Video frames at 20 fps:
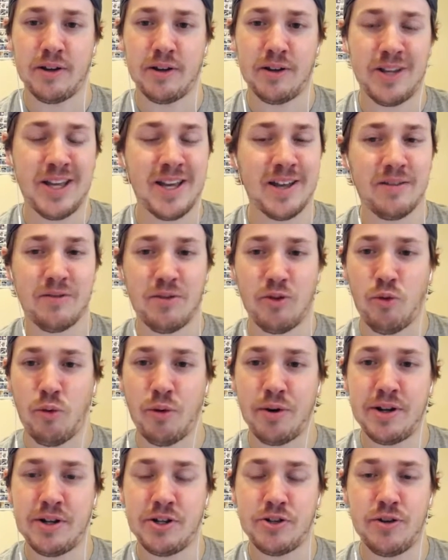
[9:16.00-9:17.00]
He had
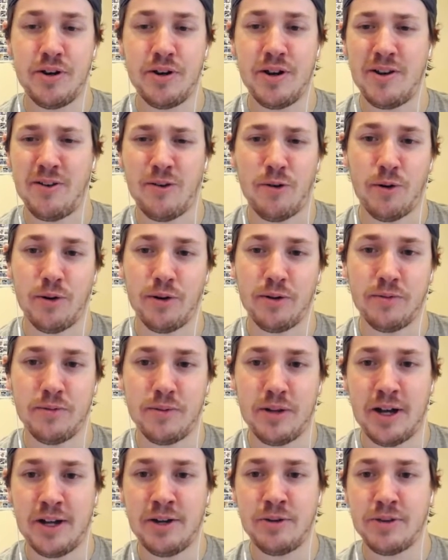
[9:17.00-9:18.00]
groin injury, or
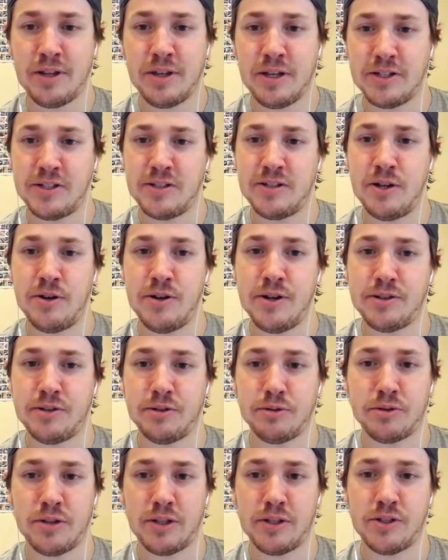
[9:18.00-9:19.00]
I don't think it's serious.
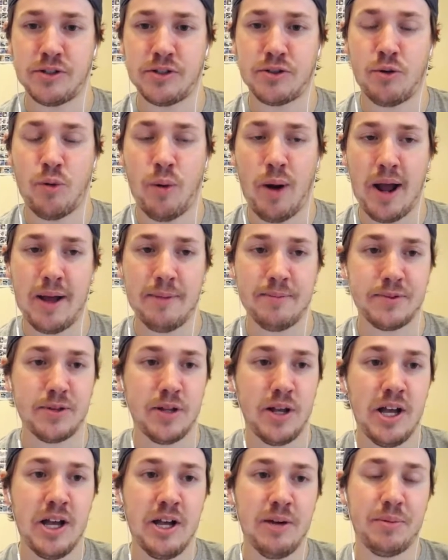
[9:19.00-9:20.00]
It looked like just cramps,
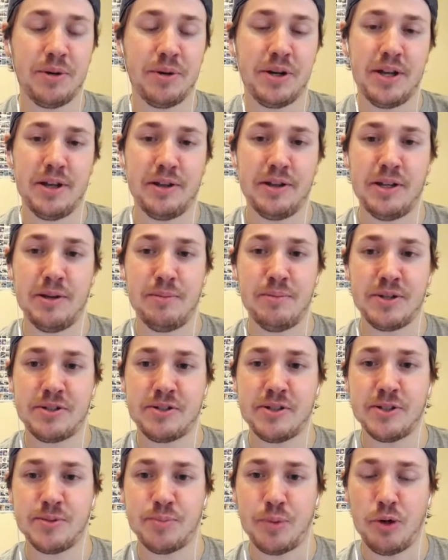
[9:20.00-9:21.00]
but he
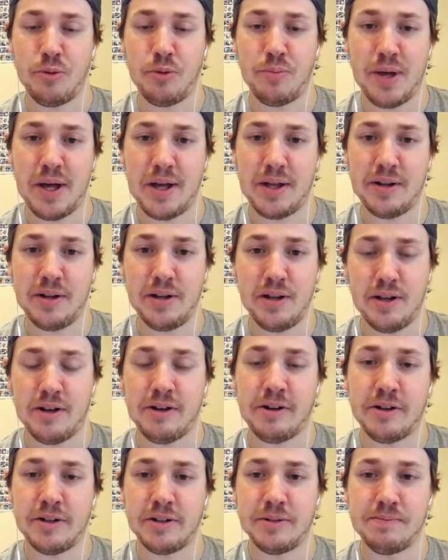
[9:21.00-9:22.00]
missed his bullpen.
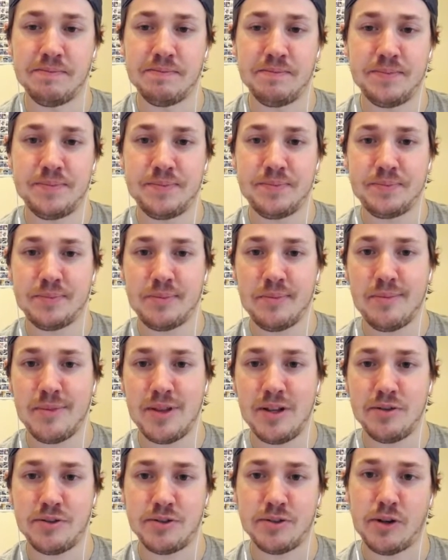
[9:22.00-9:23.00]

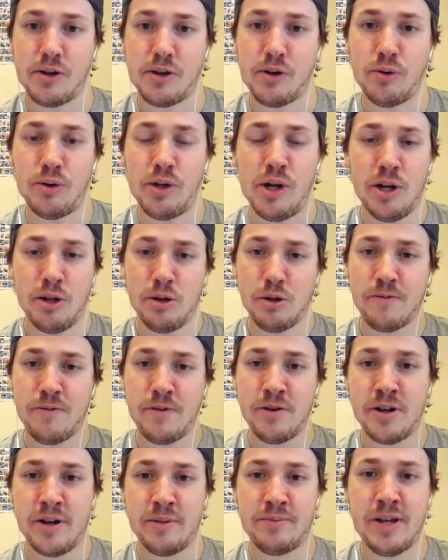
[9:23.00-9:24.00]
So look
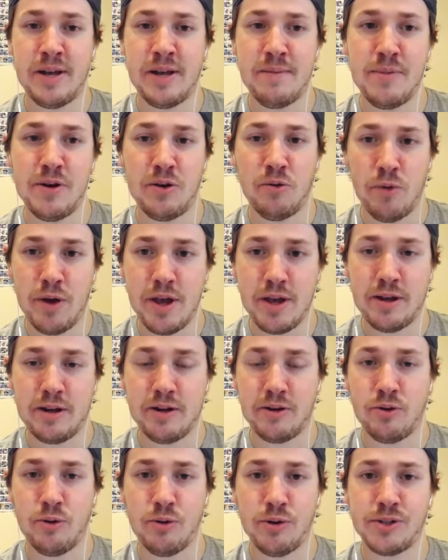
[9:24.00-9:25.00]
for an update midweek.
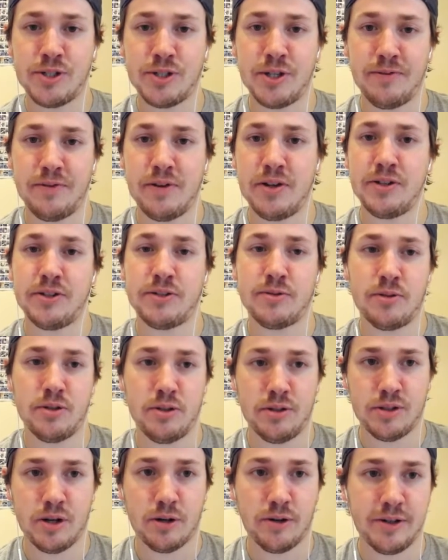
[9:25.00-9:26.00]
Of course, if he is
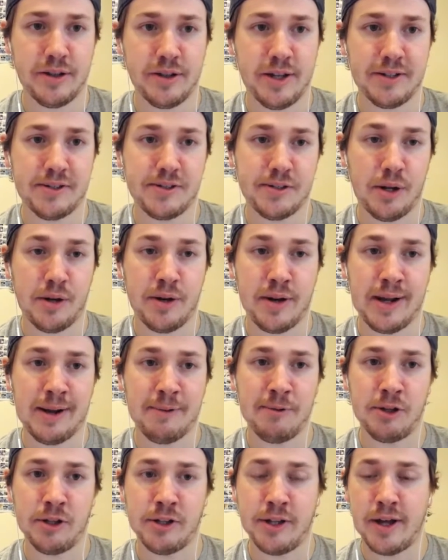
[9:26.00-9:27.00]
starting that Sunday, I
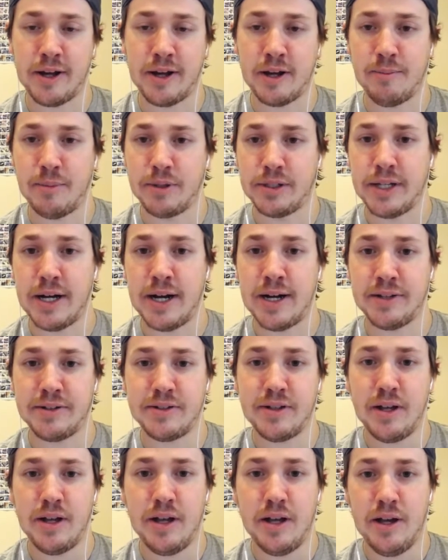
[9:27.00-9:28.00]
really like him a
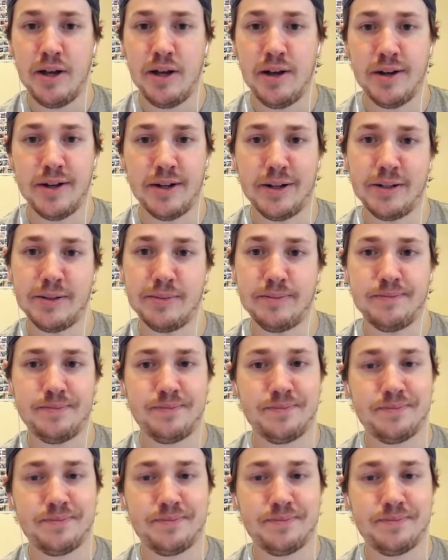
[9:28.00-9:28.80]
lot. So